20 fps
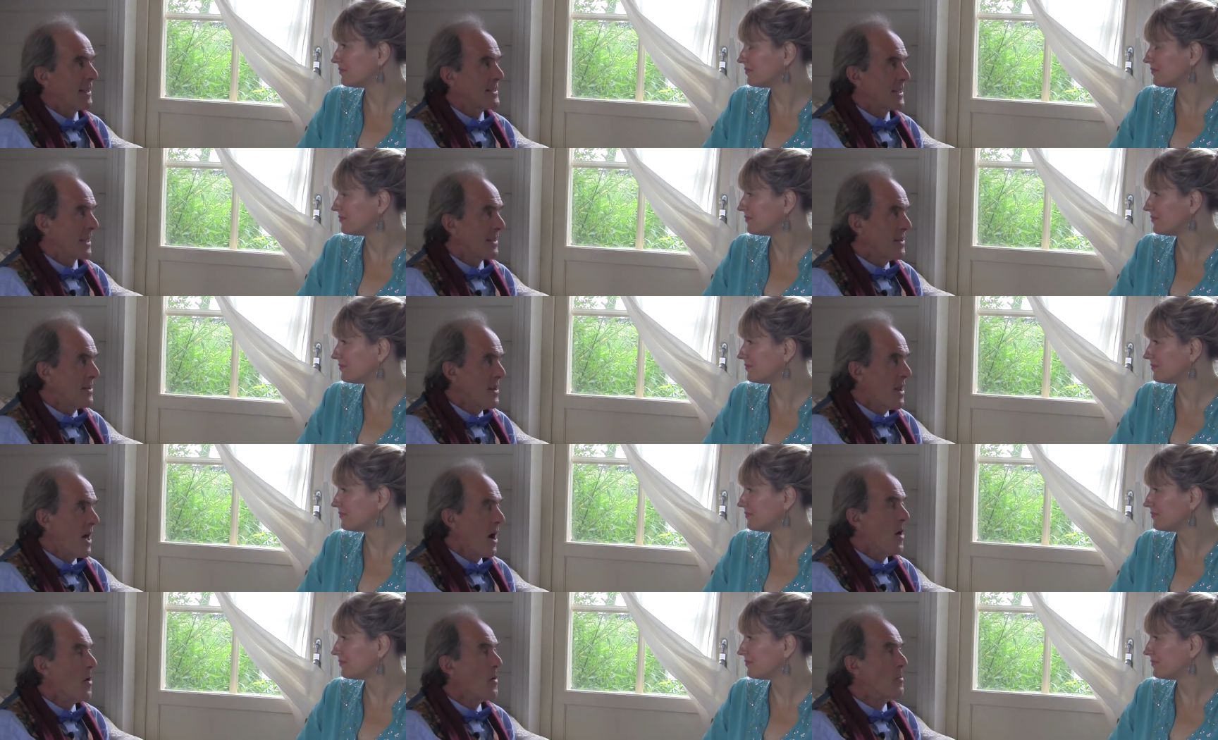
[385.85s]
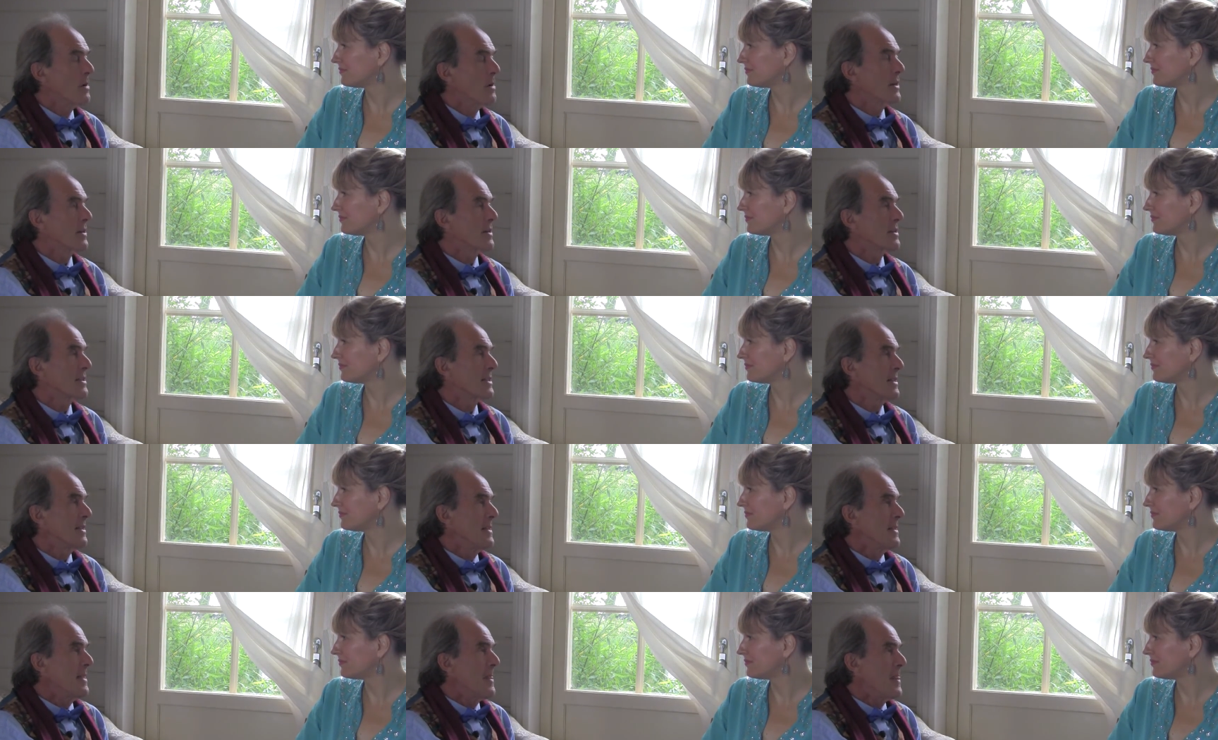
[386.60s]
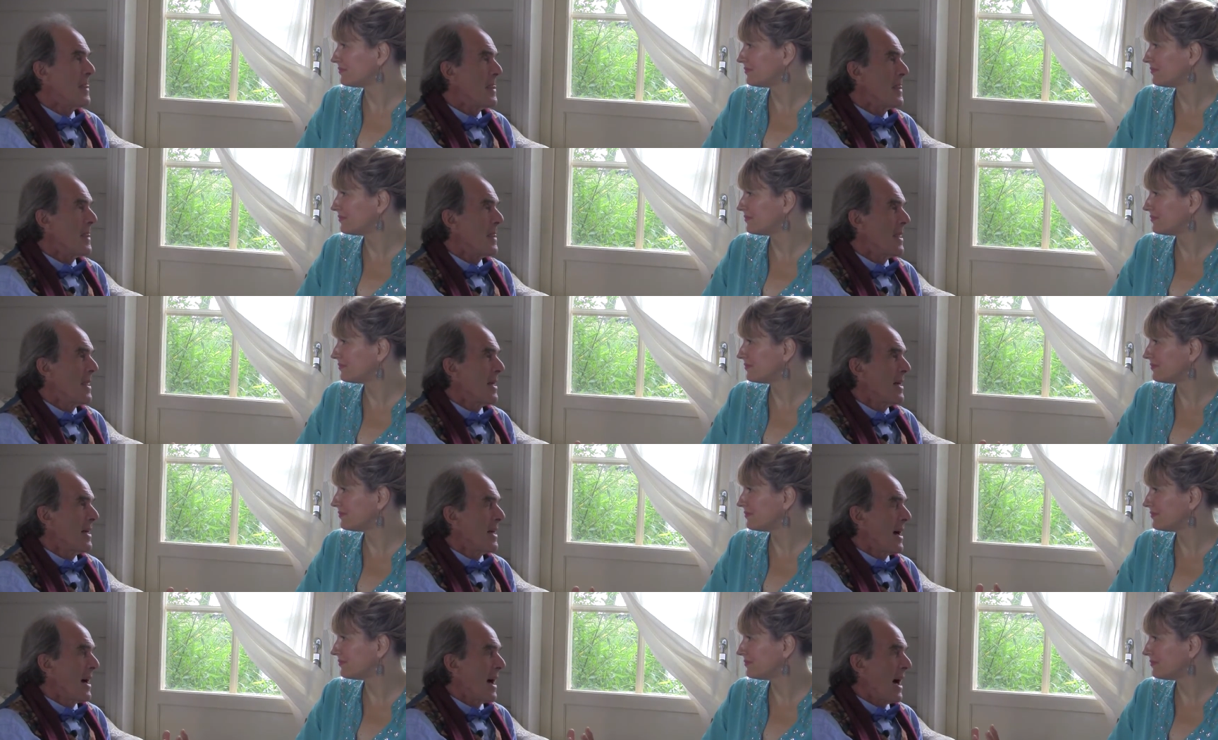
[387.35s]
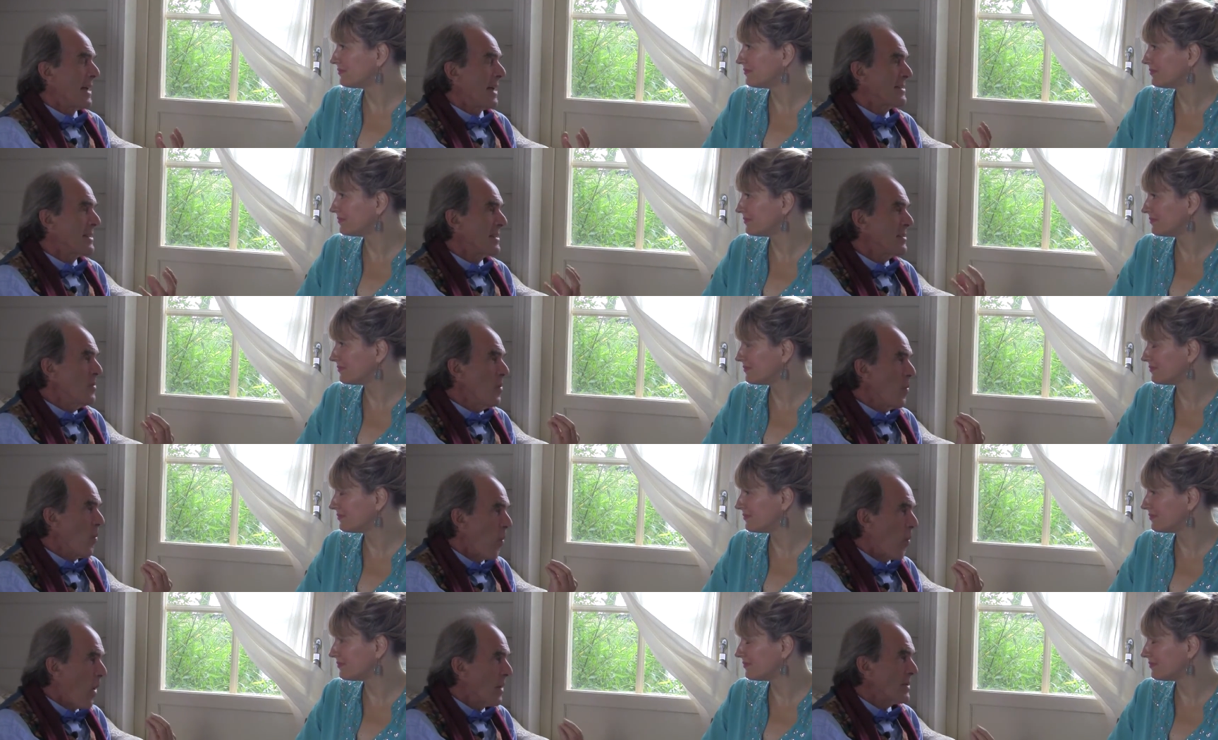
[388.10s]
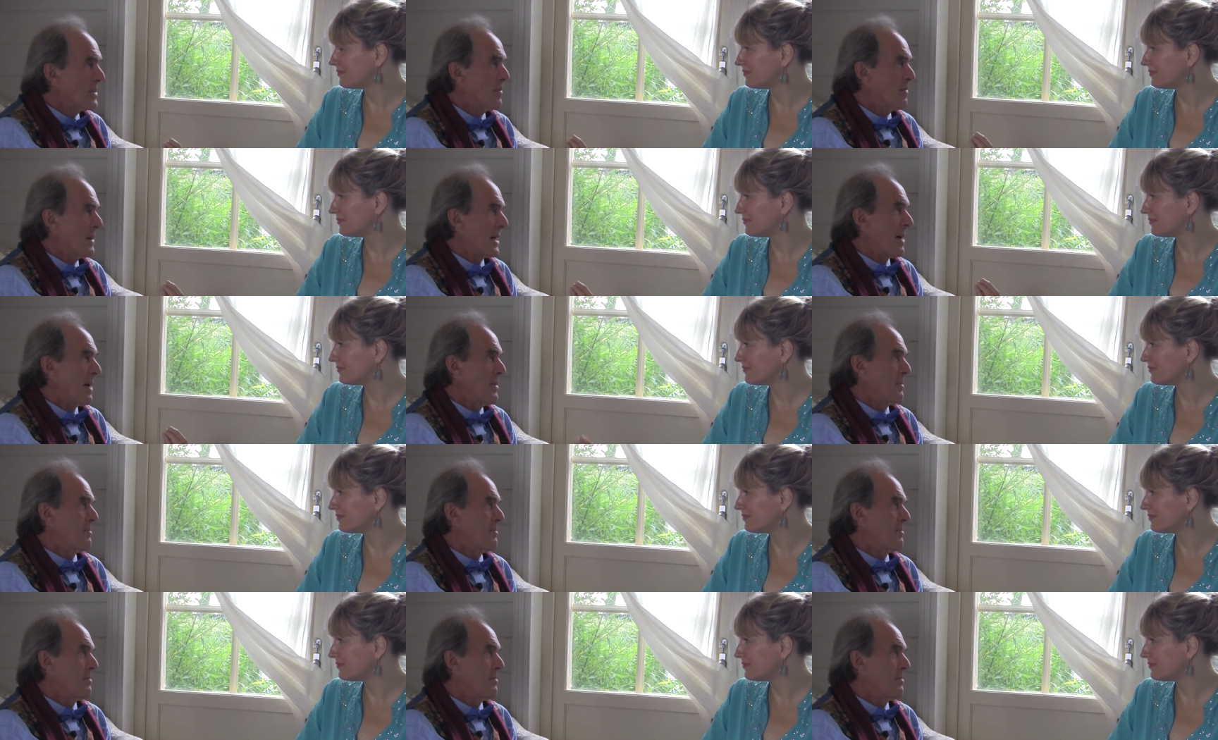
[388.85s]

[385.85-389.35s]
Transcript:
Speaker 1: said no, because I didn't want to become